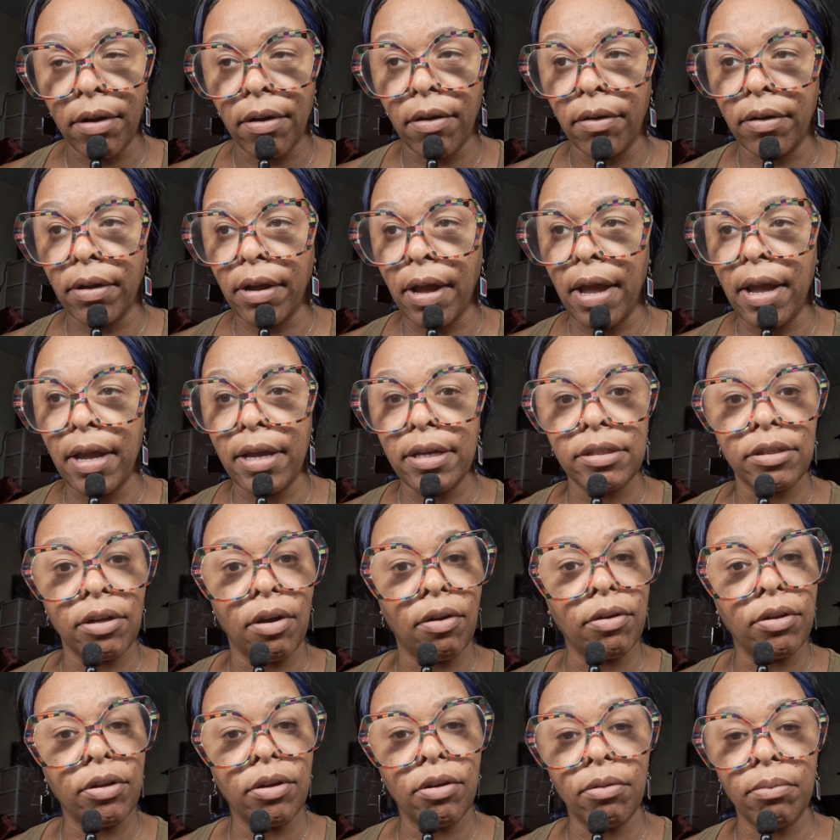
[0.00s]
Okay, it's
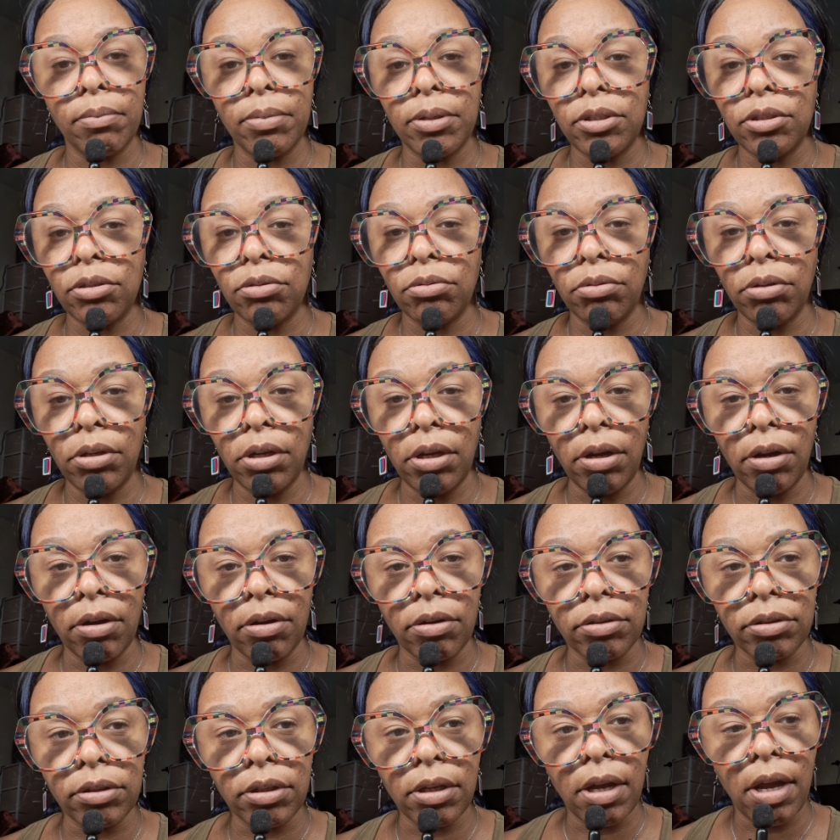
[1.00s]
only gonna be 2
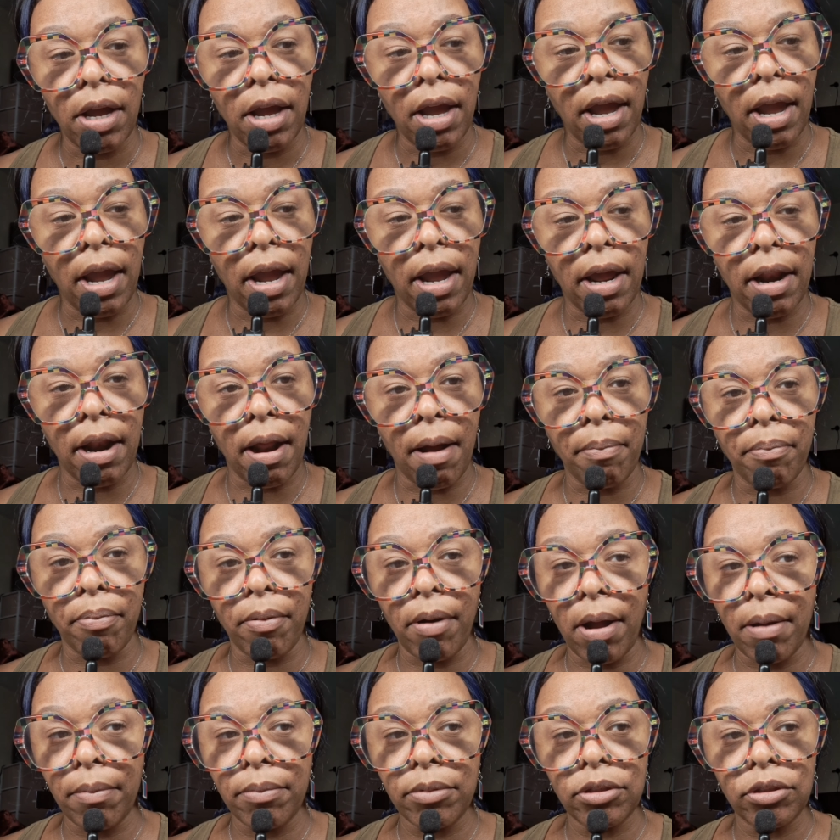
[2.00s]
years, and I
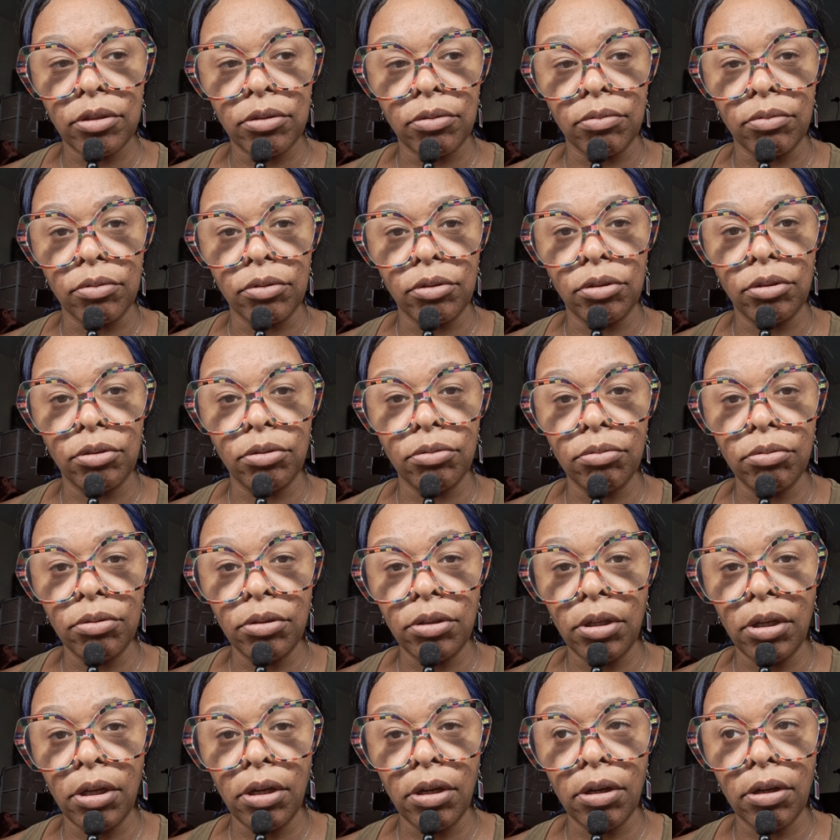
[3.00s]
promise you, 2
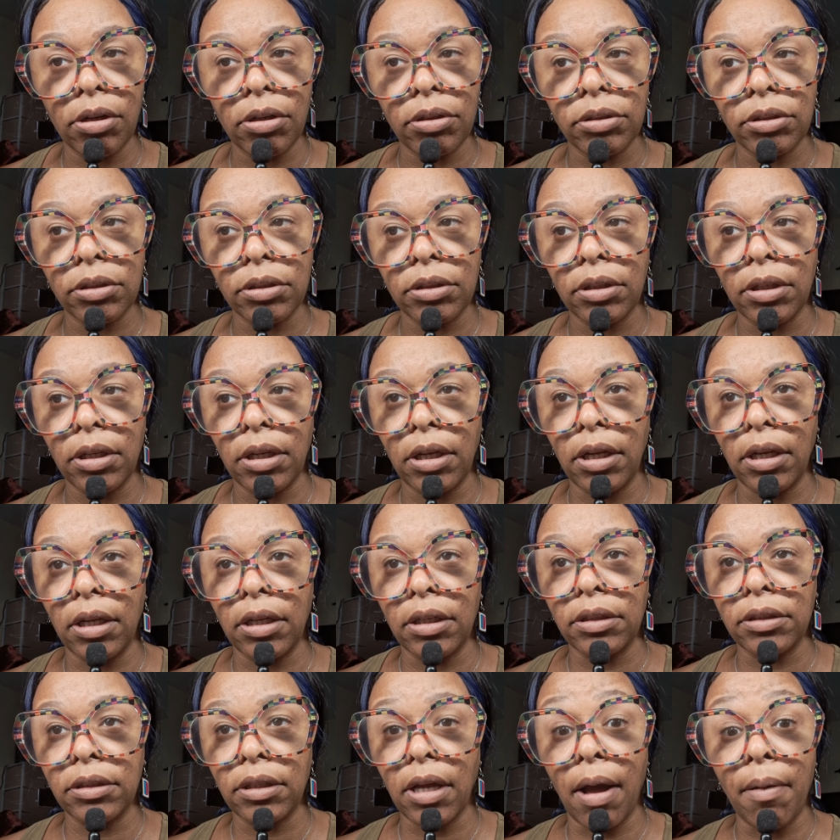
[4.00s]
years
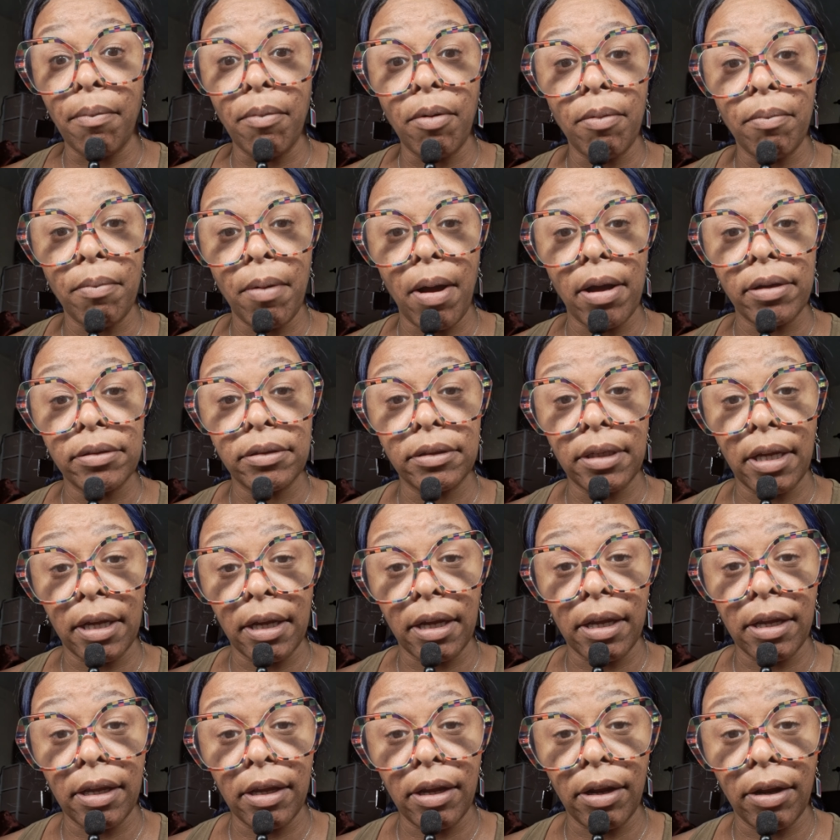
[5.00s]
is. I'm on my
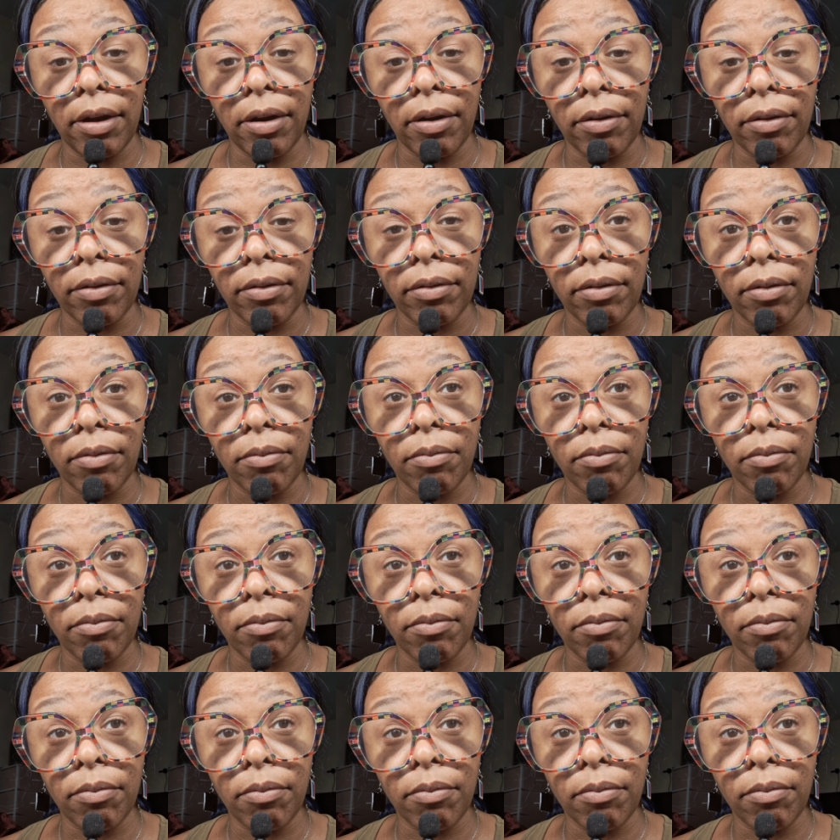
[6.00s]
second year.